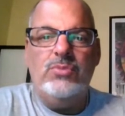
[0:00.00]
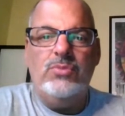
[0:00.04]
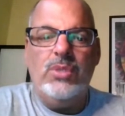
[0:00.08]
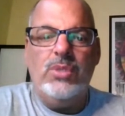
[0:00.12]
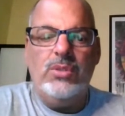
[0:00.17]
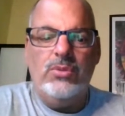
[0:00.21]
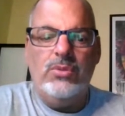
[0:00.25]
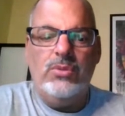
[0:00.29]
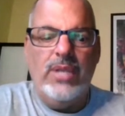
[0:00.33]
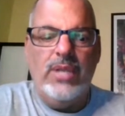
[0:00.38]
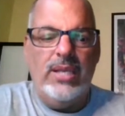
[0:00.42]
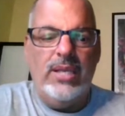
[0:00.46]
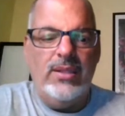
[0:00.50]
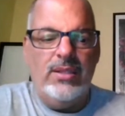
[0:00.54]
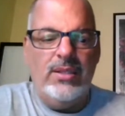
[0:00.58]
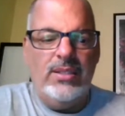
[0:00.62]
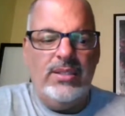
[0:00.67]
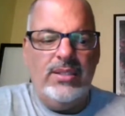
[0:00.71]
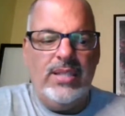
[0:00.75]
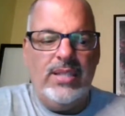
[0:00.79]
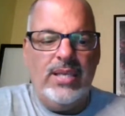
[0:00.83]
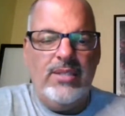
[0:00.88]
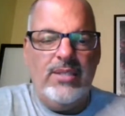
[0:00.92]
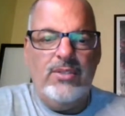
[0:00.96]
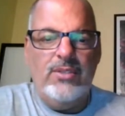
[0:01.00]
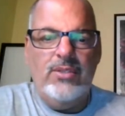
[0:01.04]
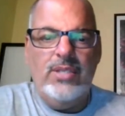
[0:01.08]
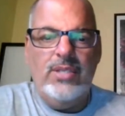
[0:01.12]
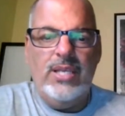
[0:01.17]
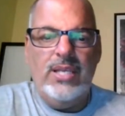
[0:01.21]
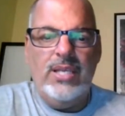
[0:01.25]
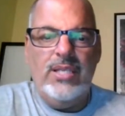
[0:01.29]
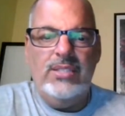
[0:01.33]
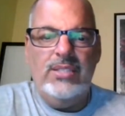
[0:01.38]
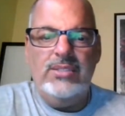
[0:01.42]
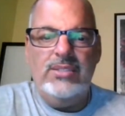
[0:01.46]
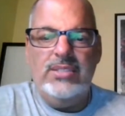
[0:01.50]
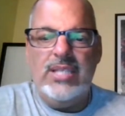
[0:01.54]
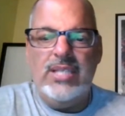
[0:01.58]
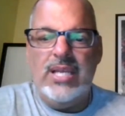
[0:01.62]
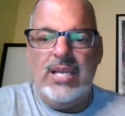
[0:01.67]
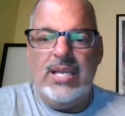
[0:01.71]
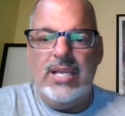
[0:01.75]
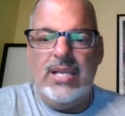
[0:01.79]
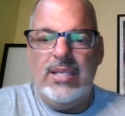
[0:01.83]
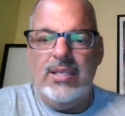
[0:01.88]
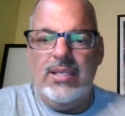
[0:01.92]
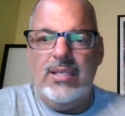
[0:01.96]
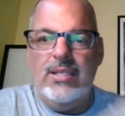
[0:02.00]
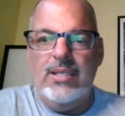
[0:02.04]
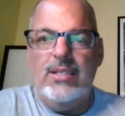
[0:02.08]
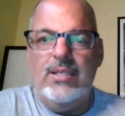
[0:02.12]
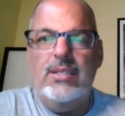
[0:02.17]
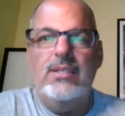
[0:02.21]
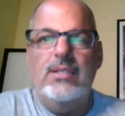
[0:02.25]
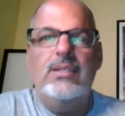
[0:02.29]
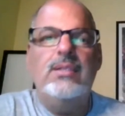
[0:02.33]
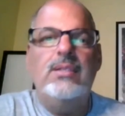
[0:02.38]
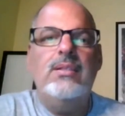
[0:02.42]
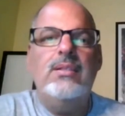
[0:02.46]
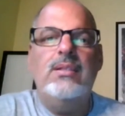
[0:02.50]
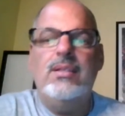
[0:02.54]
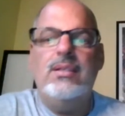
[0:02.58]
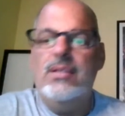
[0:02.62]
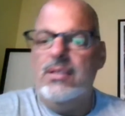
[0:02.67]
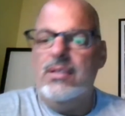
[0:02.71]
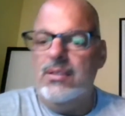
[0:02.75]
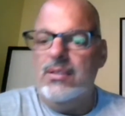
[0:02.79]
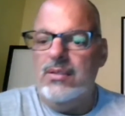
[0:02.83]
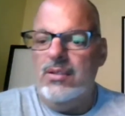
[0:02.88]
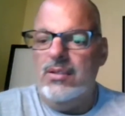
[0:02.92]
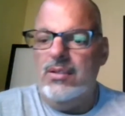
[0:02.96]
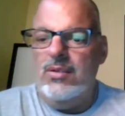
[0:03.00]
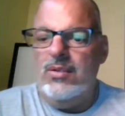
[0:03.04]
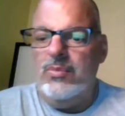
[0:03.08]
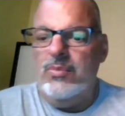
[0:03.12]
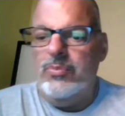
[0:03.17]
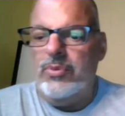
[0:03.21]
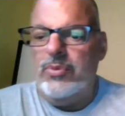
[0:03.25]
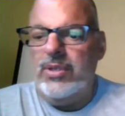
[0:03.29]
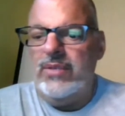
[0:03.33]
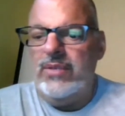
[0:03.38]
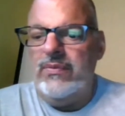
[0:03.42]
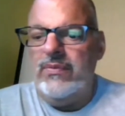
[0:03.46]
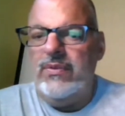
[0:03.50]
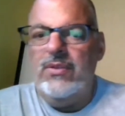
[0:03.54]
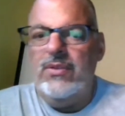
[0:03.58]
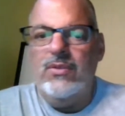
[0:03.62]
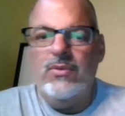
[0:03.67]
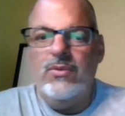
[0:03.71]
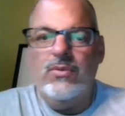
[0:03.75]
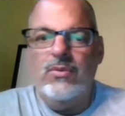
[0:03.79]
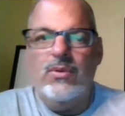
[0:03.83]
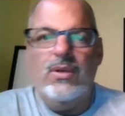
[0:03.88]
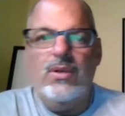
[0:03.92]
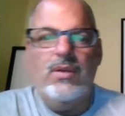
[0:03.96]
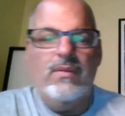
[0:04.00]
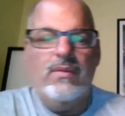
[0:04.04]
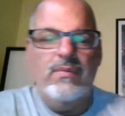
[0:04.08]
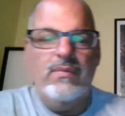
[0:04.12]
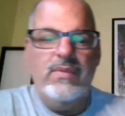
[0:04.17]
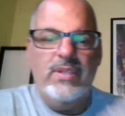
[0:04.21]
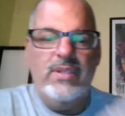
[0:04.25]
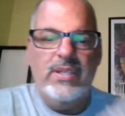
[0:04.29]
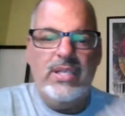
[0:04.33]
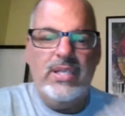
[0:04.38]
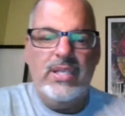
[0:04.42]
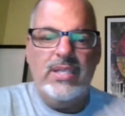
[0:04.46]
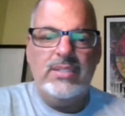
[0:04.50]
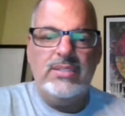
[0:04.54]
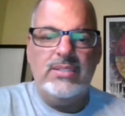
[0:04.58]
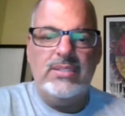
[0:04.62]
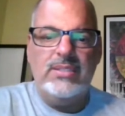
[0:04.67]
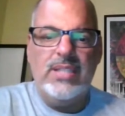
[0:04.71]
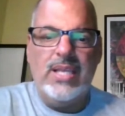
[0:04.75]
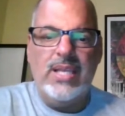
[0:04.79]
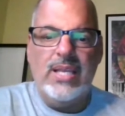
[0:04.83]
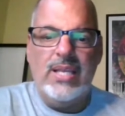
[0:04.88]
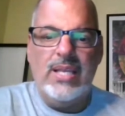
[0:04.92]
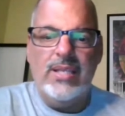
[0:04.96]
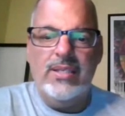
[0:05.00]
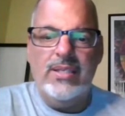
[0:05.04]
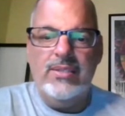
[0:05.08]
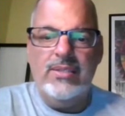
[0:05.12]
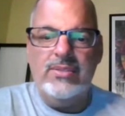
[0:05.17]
Whoa, hey, look at that! You guys got uh, a little preview of the next slide.